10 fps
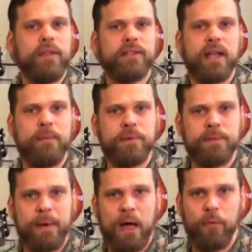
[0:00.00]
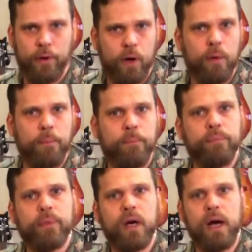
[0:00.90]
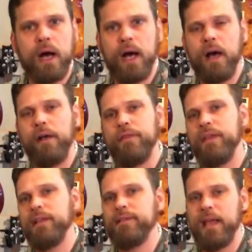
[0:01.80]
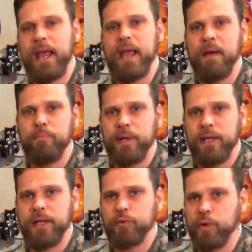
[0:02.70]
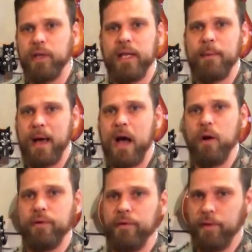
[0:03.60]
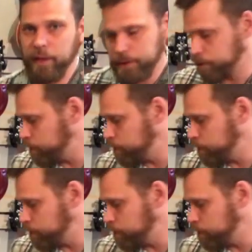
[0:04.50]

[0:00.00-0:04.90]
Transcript: this amp is about though. This amp is really about this